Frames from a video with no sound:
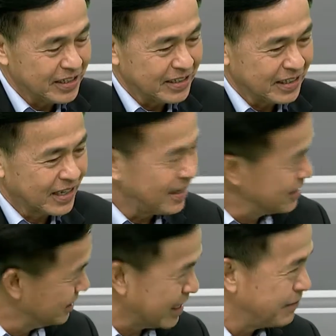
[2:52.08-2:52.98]
year, the
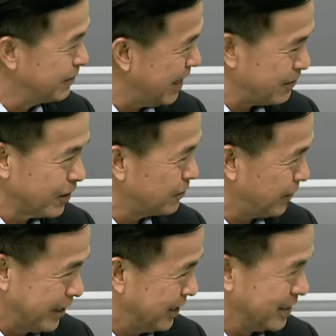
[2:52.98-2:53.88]
colors have not
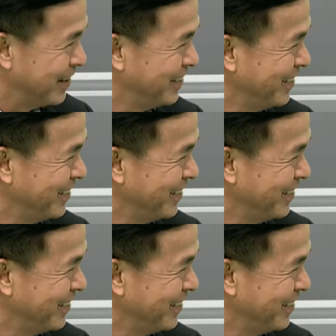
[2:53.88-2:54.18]
faded.